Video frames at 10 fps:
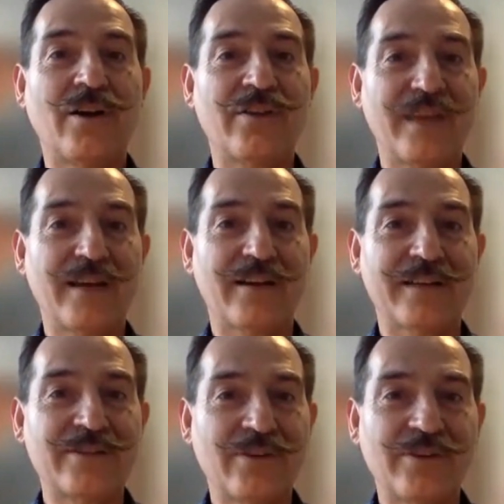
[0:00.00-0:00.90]
are there.
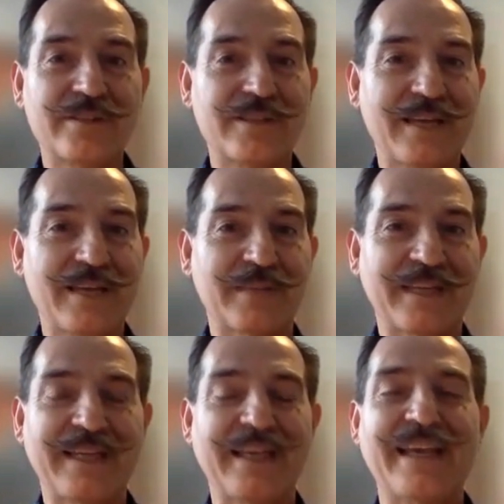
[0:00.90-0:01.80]
It's all the same.
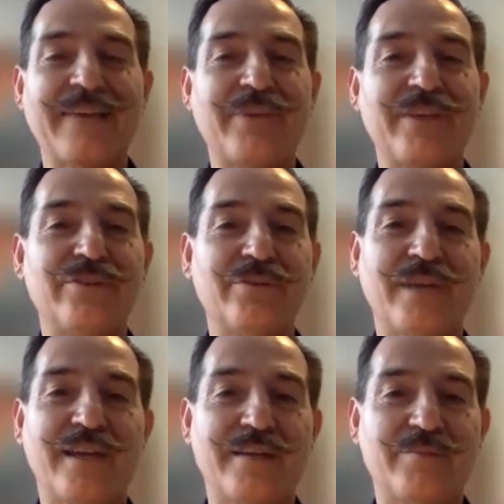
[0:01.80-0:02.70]
And we do
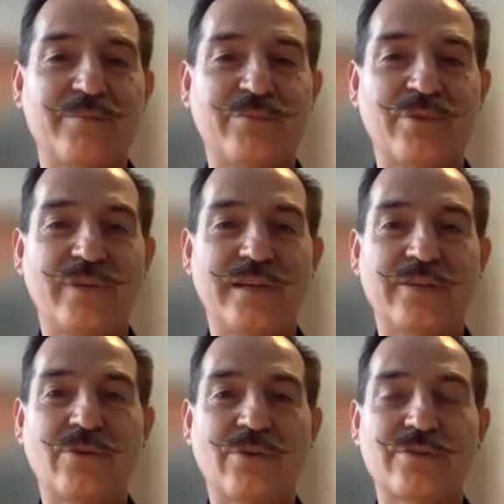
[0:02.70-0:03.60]
a
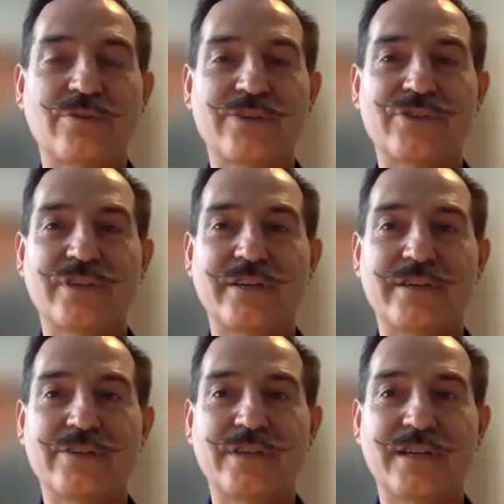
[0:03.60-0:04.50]
pre-course questionnaire
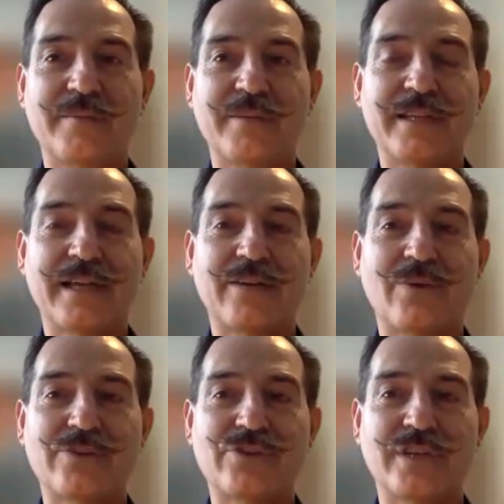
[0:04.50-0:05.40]
each time. And in that
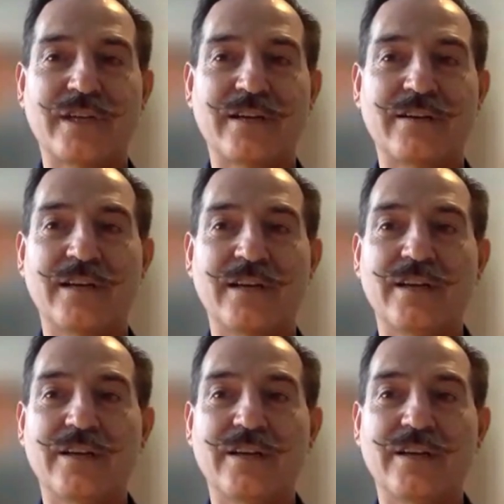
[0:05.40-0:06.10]
questionnaire,